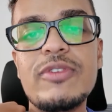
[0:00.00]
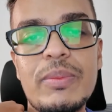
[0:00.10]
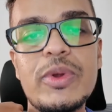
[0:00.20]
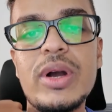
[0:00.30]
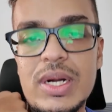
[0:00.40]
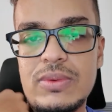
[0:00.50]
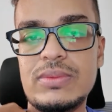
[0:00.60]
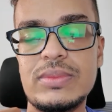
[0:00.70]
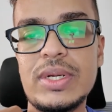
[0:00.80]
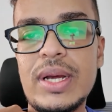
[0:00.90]
from your account.
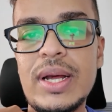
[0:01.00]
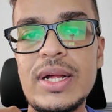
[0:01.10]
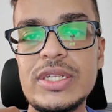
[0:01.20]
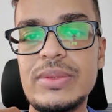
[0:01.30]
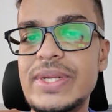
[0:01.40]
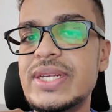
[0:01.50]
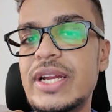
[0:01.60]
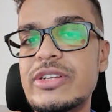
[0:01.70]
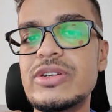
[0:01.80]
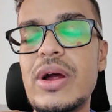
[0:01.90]
So
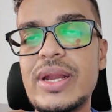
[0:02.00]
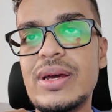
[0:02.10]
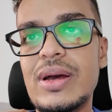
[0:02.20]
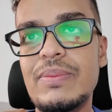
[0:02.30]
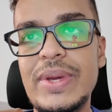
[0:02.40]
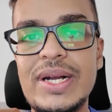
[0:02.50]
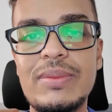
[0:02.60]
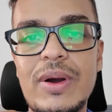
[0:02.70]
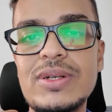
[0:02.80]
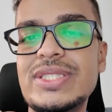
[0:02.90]
basically it's not a big
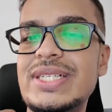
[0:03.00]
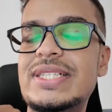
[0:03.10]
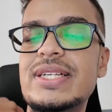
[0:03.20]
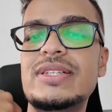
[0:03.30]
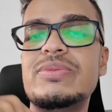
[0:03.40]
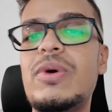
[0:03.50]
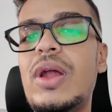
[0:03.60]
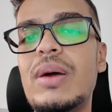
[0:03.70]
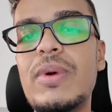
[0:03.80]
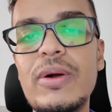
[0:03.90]
amount, so it's a
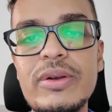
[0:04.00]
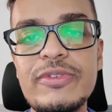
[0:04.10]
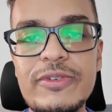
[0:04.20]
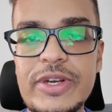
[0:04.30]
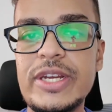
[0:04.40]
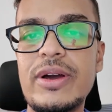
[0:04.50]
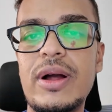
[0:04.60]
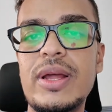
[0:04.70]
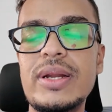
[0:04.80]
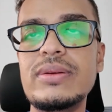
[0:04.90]
small amount,
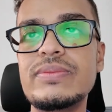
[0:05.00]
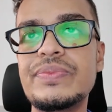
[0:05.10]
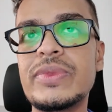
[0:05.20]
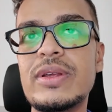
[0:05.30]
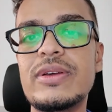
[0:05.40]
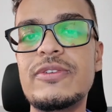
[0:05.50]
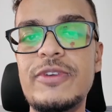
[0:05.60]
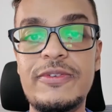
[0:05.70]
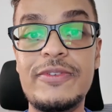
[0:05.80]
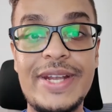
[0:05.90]
$50,
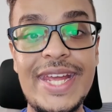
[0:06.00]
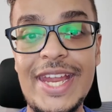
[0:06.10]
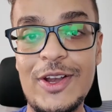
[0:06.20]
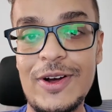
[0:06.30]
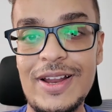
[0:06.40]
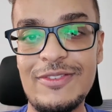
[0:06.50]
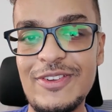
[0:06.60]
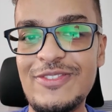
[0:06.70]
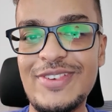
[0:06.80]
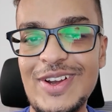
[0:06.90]

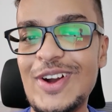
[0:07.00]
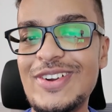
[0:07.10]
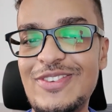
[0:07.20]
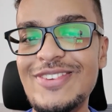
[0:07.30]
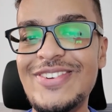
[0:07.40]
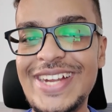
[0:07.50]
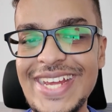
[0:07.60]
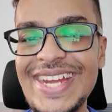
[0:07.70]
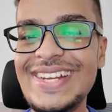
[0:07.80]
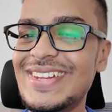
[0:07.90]
$15, not
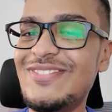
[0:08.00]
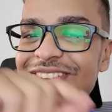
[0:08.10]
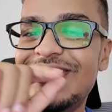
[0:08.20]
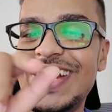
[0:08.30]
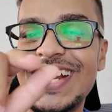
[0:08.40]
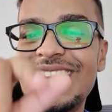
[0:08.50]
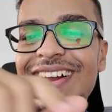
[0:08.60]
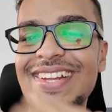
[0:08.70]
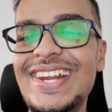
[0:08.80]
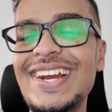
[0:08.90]
50, it's a
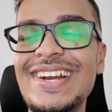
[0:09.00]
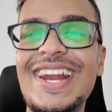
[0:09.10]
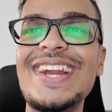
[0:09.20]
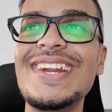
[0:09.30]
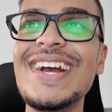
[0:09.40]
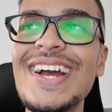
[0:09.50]
$15, right?